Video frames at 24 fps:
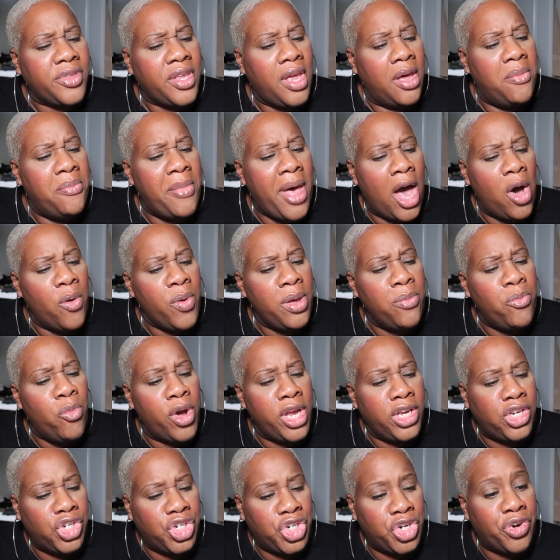Maui
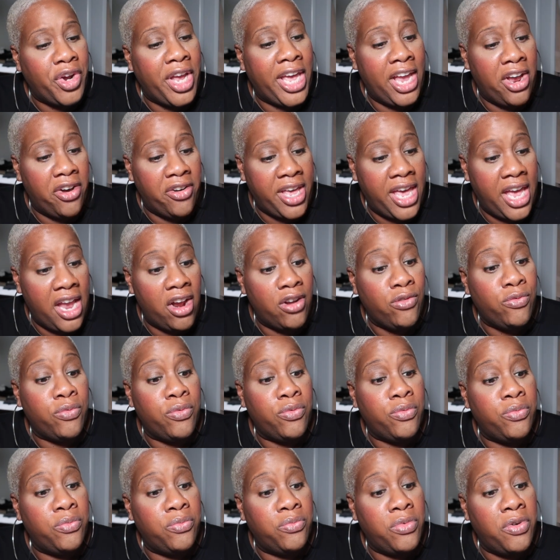Moisture Hair Care
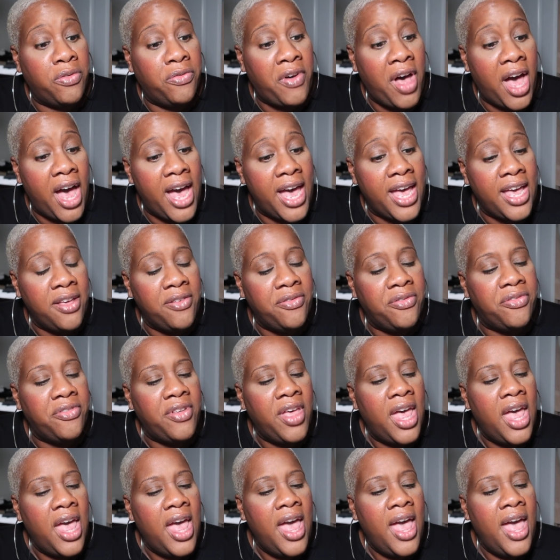Revive
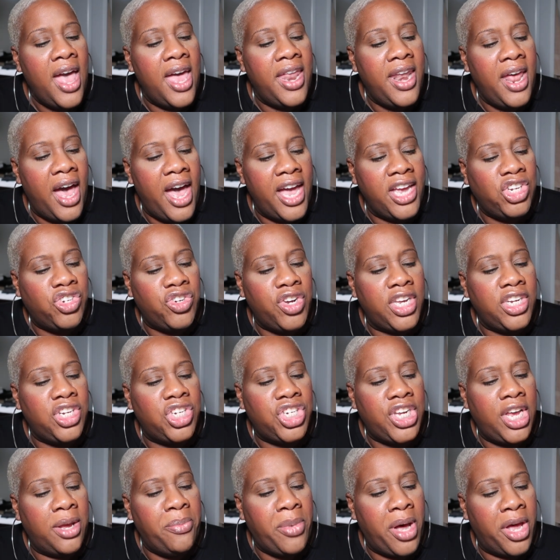and Hydrate
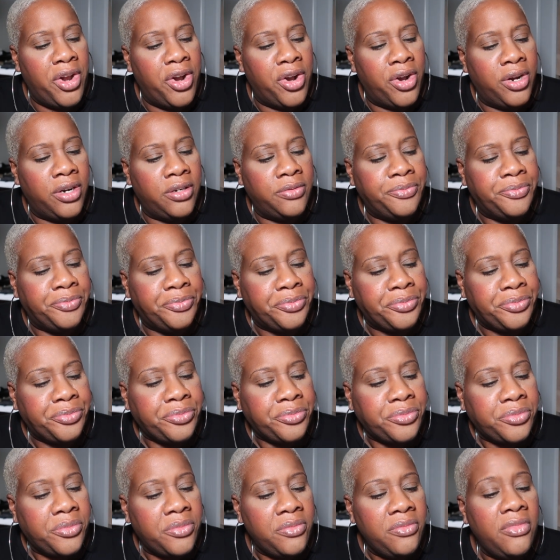Shea Butter
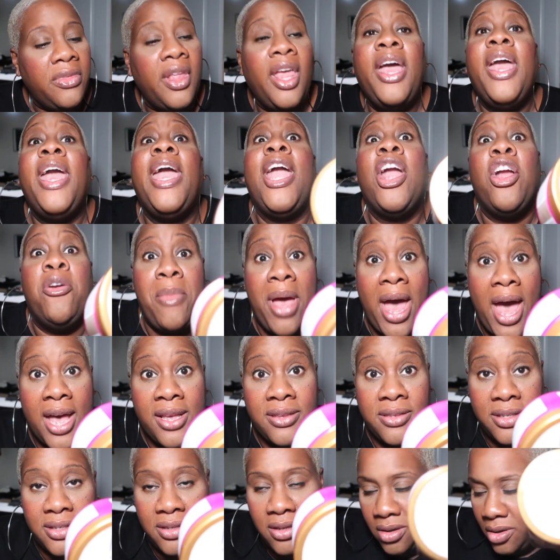Hair
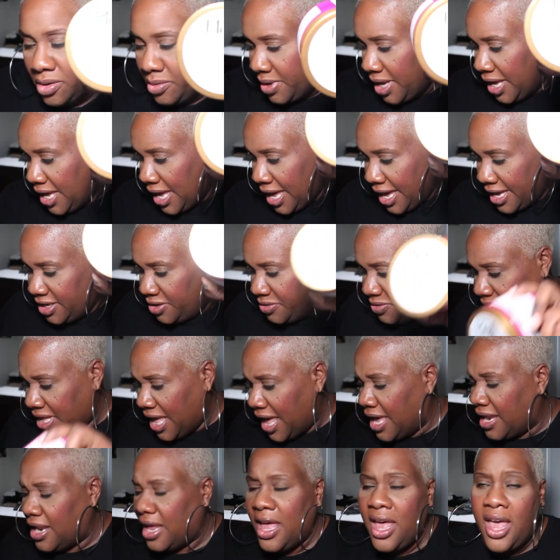Mask. Okay, I use
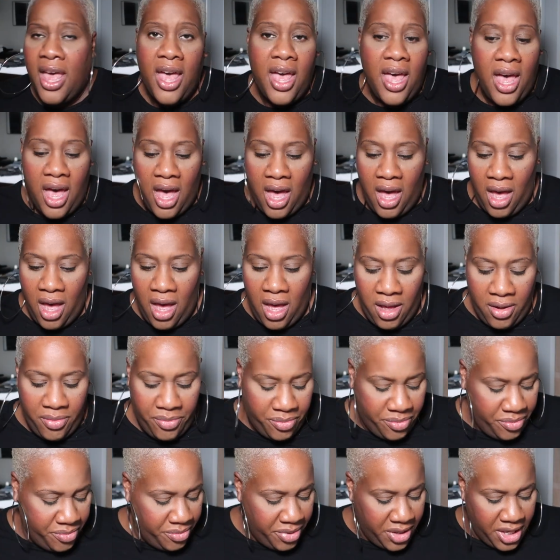that.
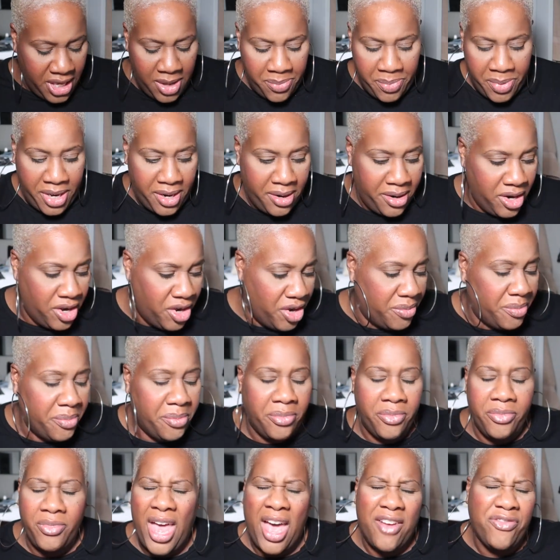Keep it in
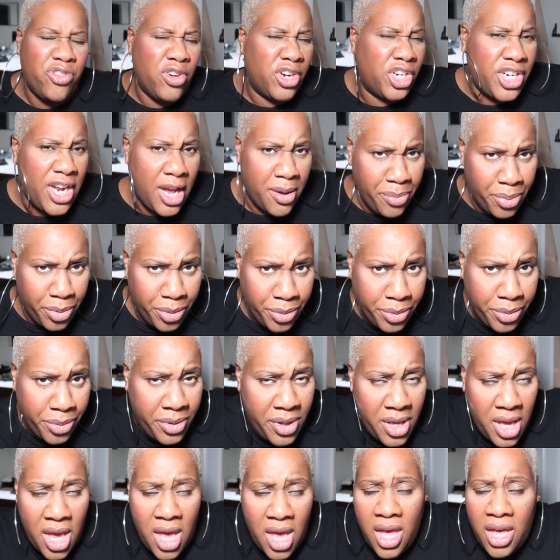after I shampoo.
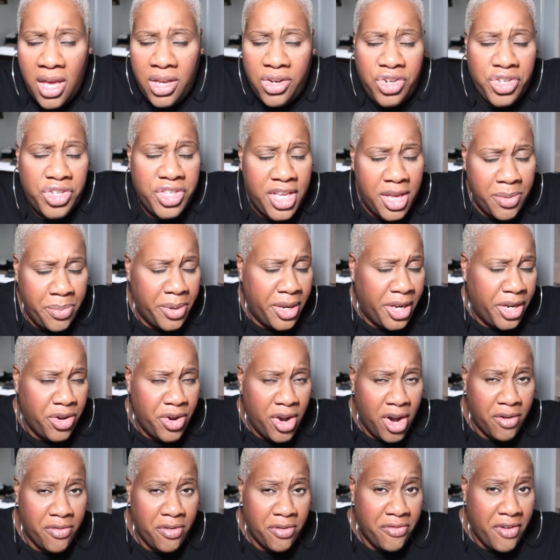Just keep it in your
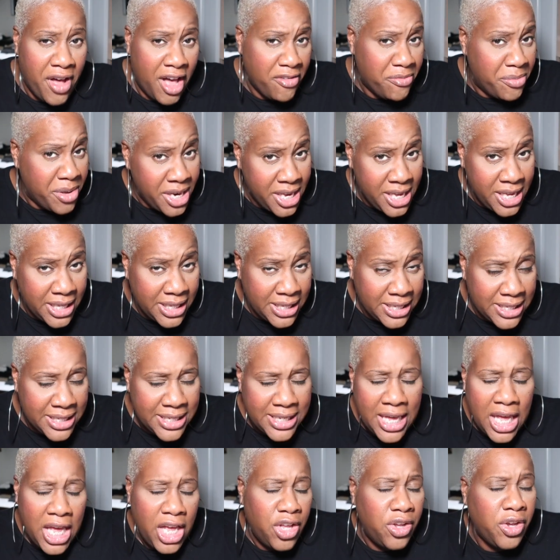hair for 5 minutes.
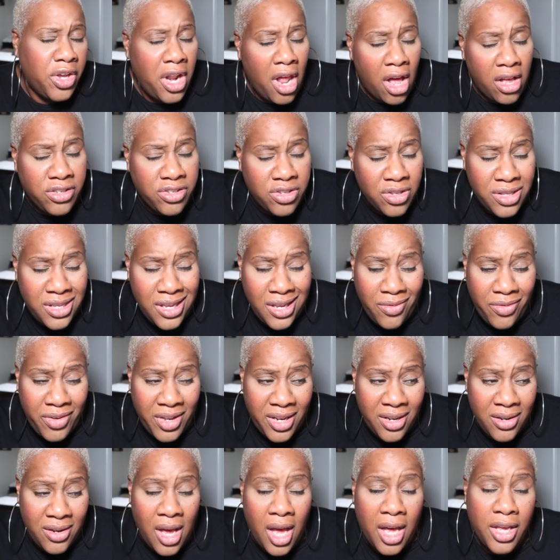You can also leave it,
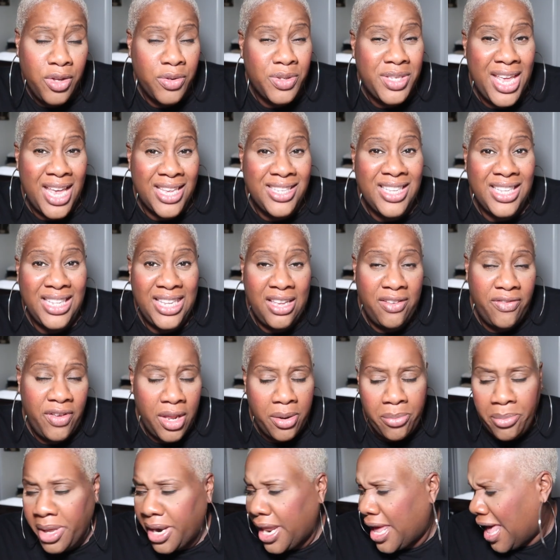use it as a
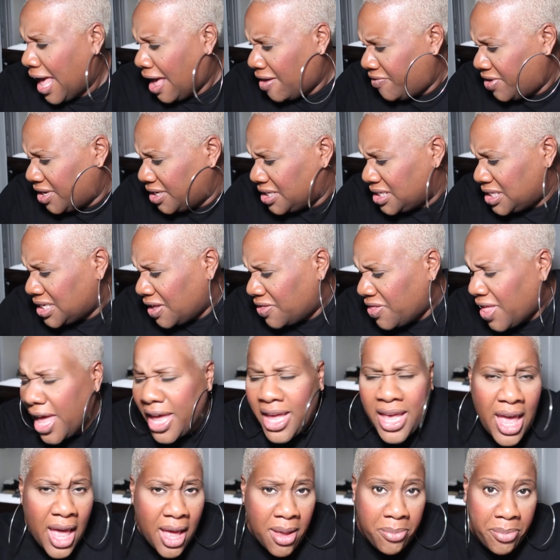leave-in, but I haven't done that
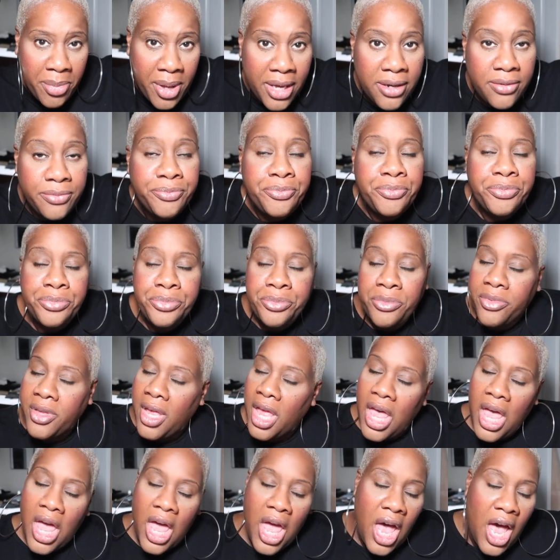yet. But
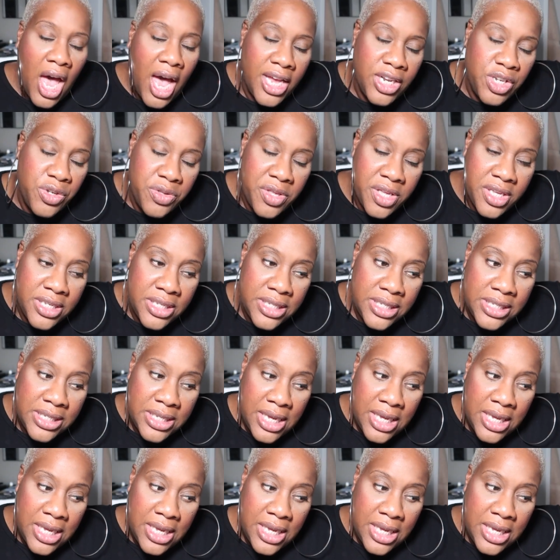I do this,